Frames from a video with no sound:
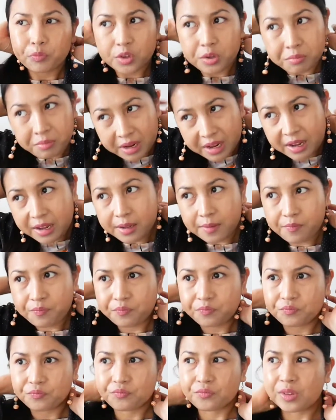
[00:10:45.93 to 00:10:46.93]
to me,
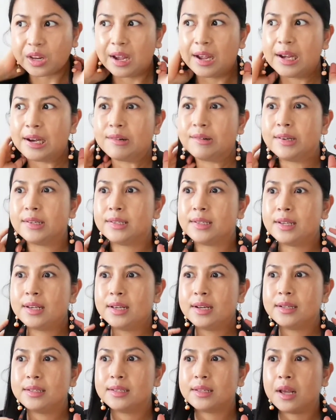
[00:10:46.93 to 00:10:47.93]
how I
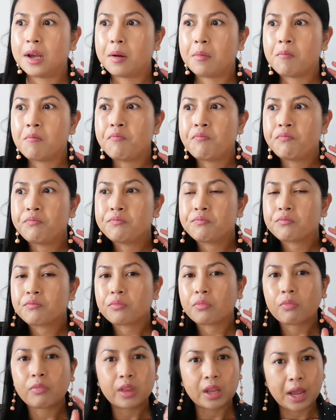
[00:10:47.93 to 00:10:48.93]
see it is that
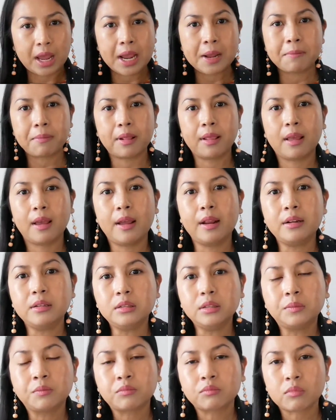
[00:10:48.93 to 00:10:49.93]

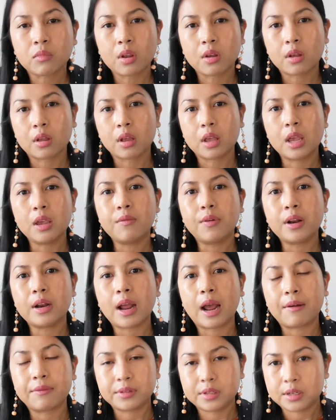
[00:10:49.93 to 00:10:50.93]
eggplants, even
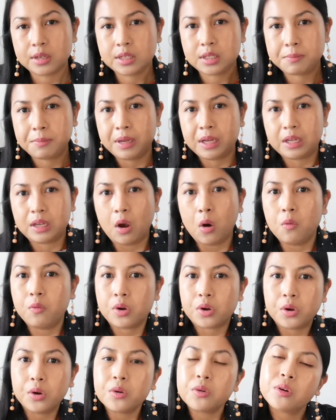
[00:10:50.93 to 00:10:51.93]
after it's being
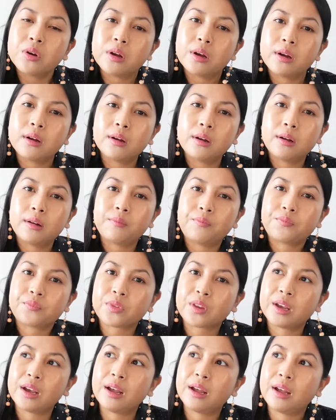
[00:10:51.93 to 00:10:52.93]
overcooked,
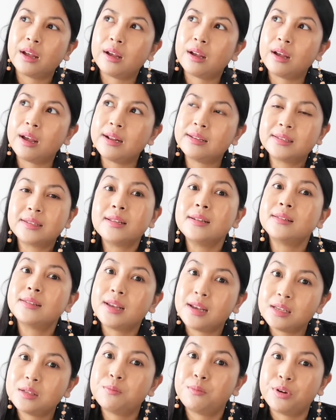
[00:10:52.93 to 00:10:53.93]
it still
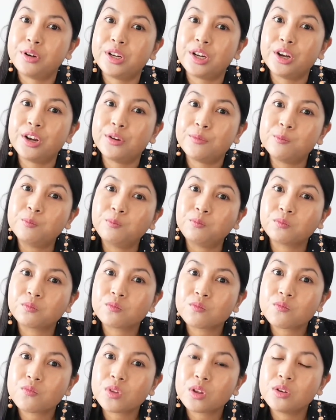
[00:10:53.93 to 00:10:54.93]
tastes pretty good.
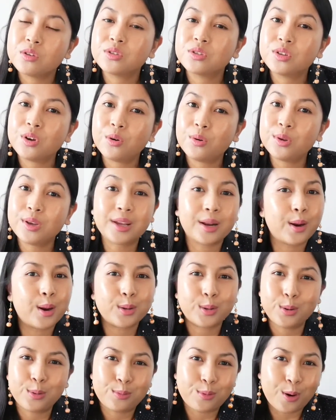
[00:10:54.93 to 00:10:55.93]
So you
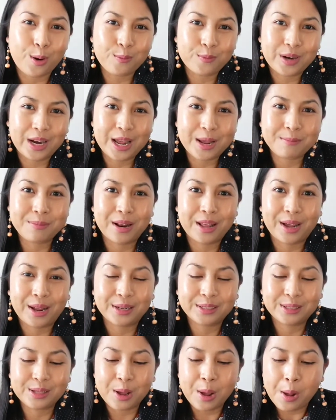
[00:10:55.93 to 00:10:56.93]
cannot go wrong with
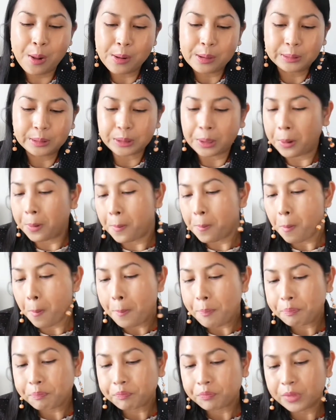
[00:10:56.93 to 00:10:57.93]
eggplants. So
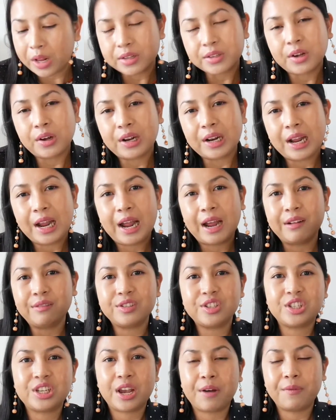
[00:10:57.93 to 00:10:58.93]
that's all I have
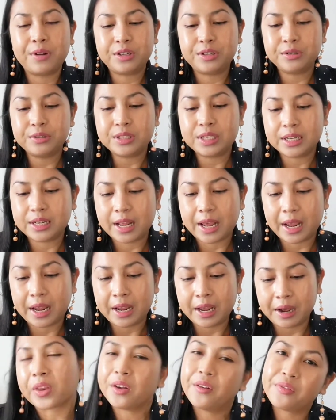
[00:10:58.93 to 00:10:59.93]
to share with you
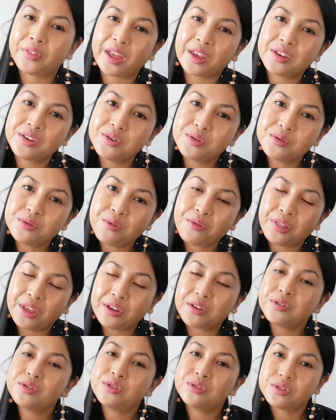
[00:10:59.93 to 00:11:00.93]
today. Thank
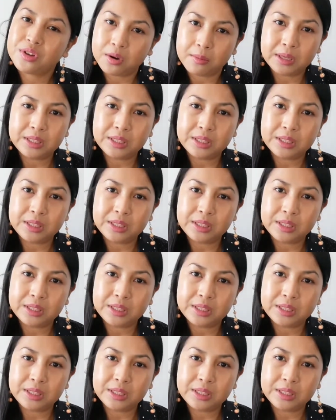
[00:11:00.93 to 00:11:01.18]
you so